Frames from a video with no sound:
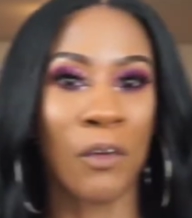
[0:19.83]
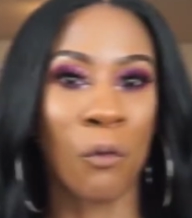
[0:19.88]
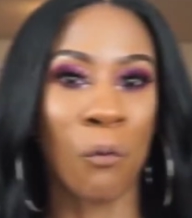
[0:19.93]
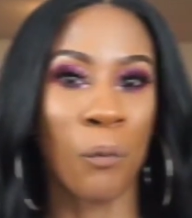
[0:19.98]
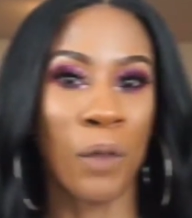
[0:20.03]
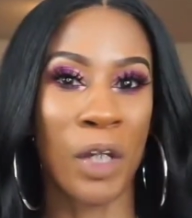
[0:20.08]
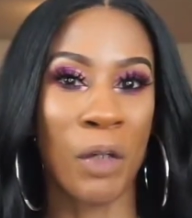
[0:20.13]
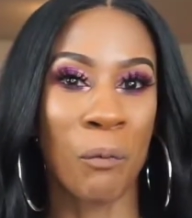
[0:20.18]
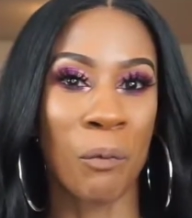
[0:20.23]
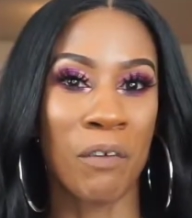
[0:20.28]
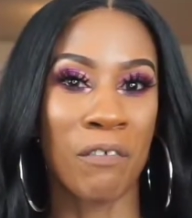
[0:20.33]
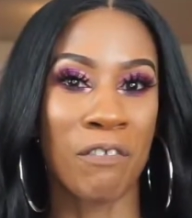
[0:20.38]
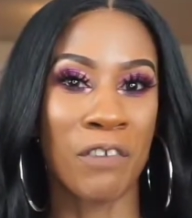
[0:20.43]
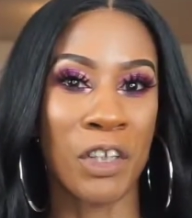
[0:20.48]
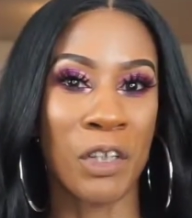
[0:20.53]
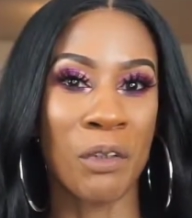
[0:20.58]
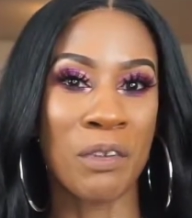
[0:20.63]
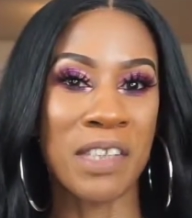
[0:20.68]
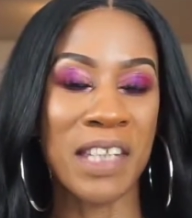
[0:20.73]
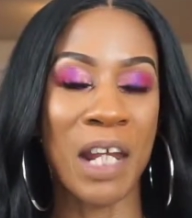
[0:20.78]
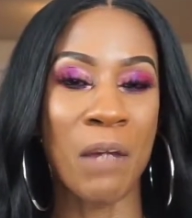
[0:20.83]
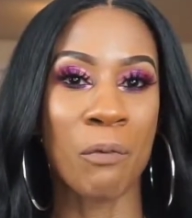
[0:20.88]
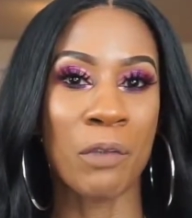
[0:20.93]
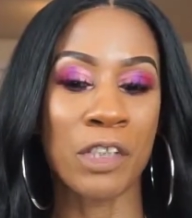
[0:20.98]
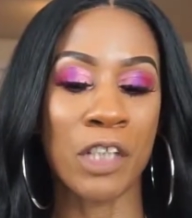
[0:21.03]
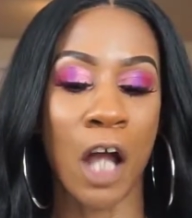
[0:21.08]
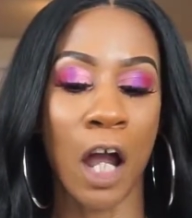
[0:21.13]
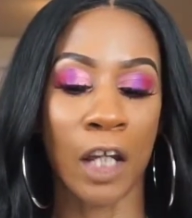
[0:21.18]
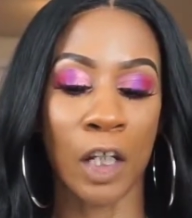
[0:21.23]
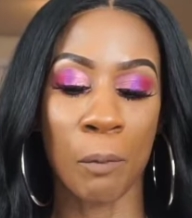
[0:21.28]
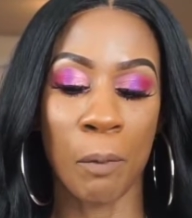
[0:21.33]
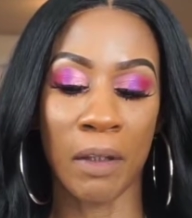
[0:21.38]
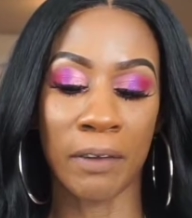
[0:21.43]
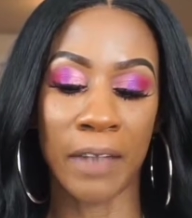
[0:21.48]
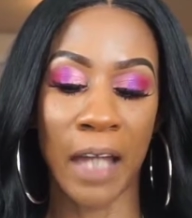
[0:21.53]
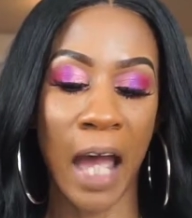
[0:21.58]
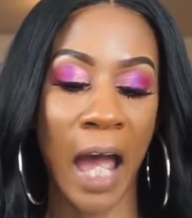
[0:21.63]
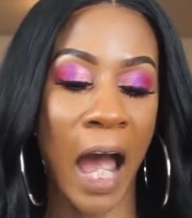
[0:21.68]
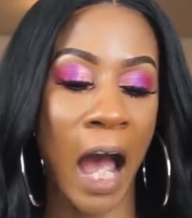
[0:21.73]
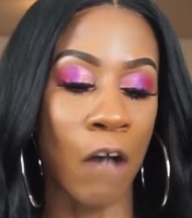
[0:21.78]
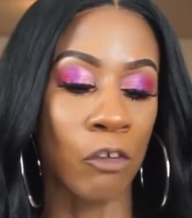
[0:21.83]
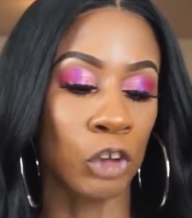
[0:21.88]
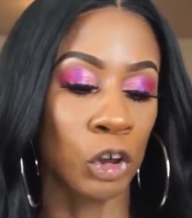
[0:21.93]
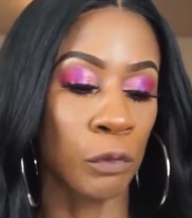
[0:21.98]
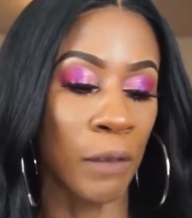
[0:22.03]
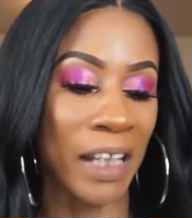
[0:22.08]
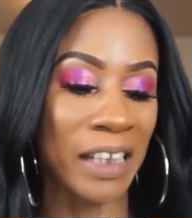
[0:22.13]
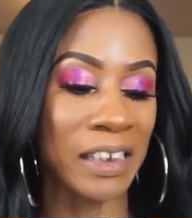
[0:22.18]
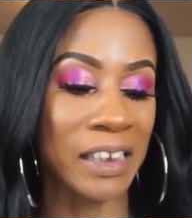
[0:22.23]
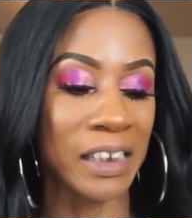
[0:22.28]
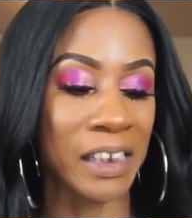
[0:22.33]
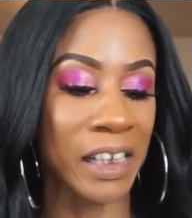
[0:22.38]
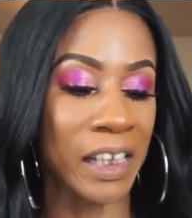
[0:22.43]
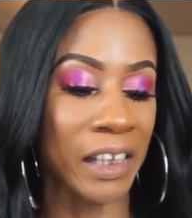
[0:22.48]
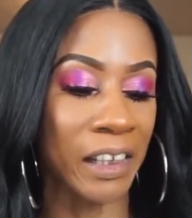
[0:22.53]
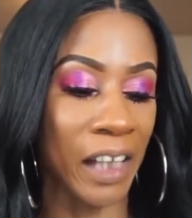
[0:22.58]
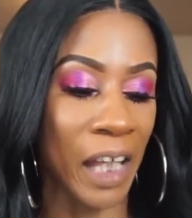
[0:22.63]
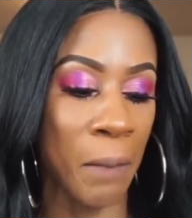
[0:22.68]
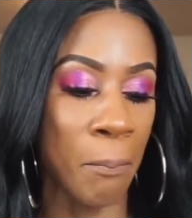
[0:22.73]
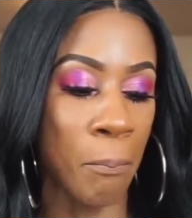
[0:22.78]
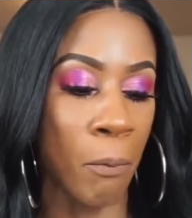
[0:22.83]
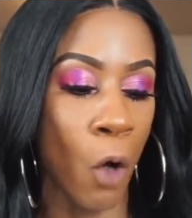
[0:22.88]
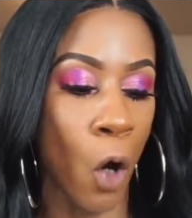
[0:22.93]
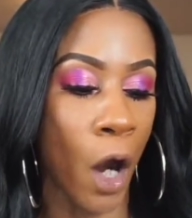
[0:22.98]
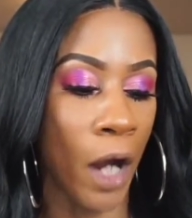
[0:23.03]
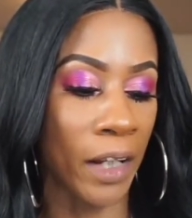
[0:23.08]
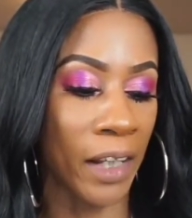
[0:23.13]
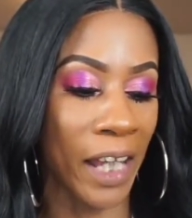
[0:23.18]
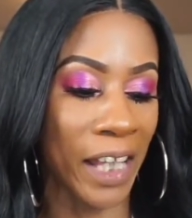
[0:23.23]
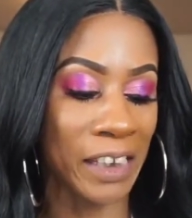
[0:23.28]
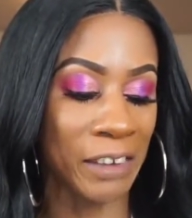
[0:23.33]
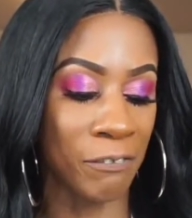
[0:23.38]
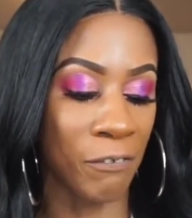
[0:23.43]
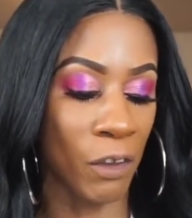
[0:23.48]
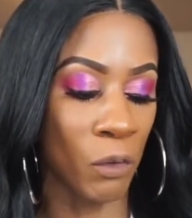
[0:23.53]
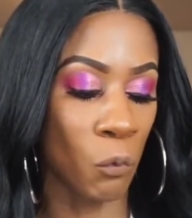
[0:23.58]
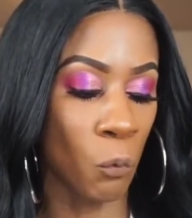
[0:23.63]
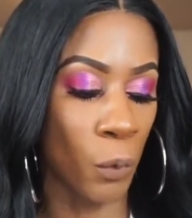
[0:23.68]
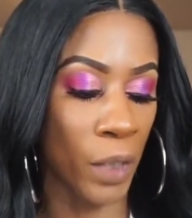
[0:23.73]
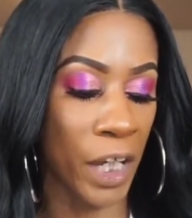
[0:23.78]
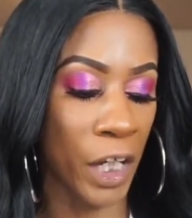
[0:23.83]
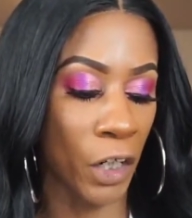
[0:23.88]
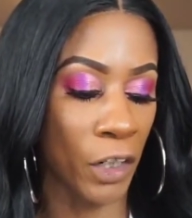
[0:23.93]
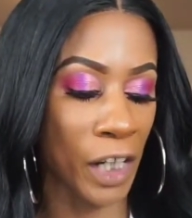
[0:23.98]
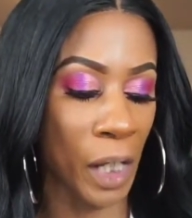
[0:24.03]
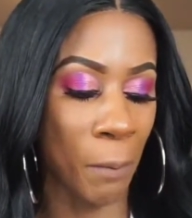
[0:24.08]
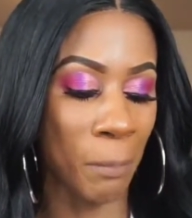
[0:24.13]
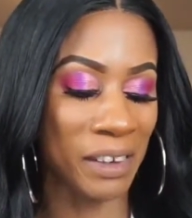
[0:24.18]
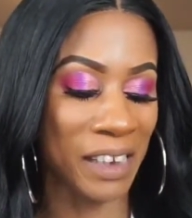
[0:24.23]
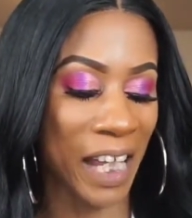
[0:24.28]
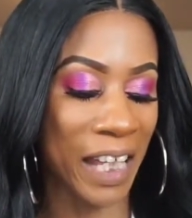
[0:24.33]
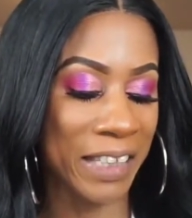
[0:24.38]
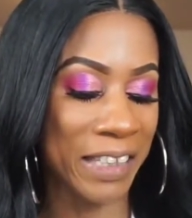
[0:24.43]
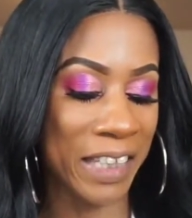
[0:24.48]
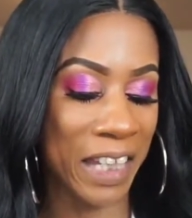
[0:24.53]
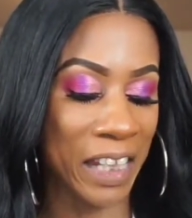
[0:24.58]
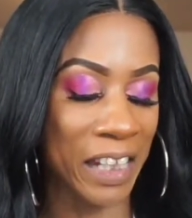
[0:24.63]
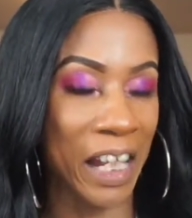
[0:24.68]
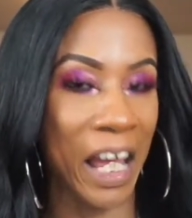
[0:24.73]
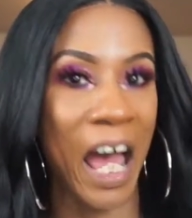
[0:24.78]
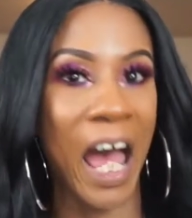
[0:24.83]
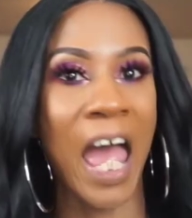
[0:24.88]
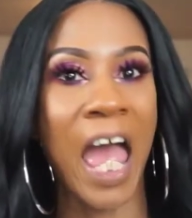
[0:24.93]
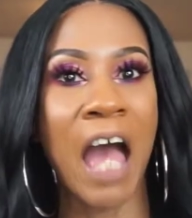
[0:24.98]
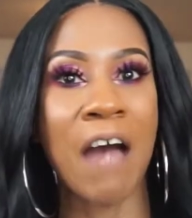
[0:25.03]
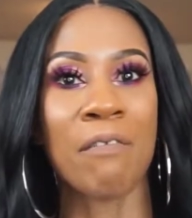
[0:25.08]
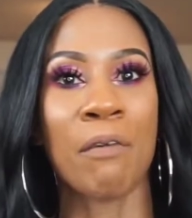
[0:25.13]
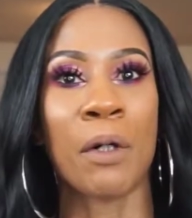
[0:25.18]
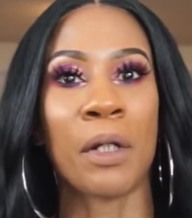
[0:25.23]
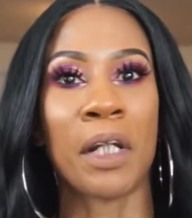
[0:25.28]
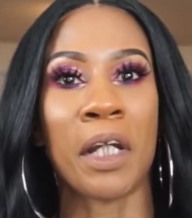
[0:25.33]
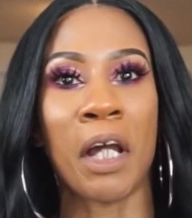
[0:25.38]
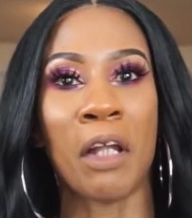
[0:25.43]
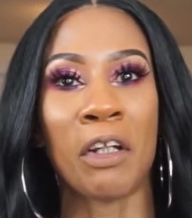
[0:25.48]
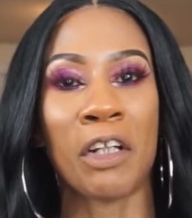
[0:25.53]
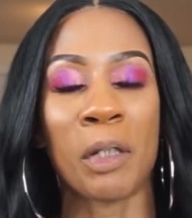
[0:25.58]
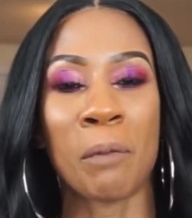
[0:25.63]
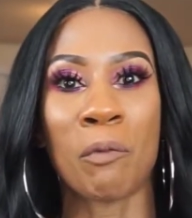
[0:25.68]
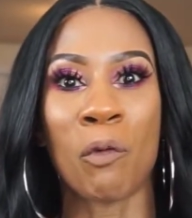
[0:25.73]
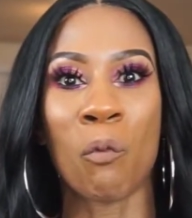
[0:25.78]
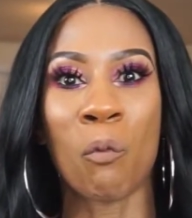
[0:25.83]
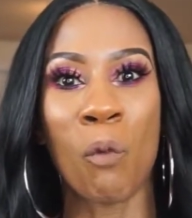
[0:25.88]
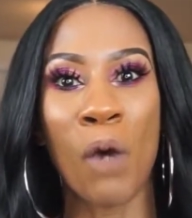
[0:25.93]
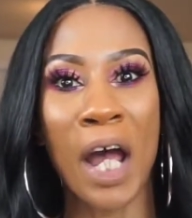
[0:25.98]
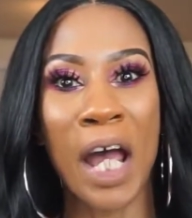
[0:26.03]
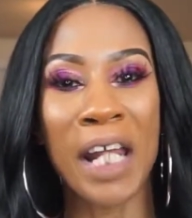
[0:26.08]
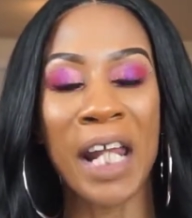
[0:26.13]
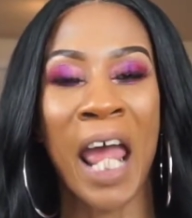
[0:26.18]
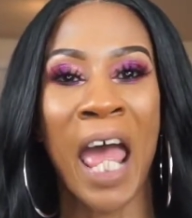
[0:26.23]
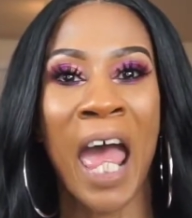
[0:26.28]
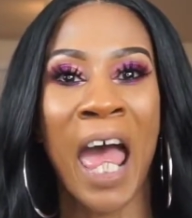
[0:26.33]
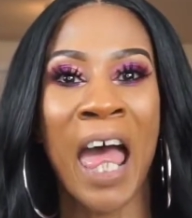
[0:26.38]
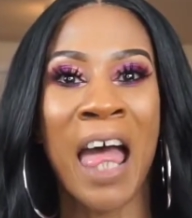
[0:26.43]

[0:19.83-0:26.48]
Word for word: wig review. Today we're talking about the Outre Sleek Lay Part Lace Front Wig. Her name is Idina. I have her in the color number one.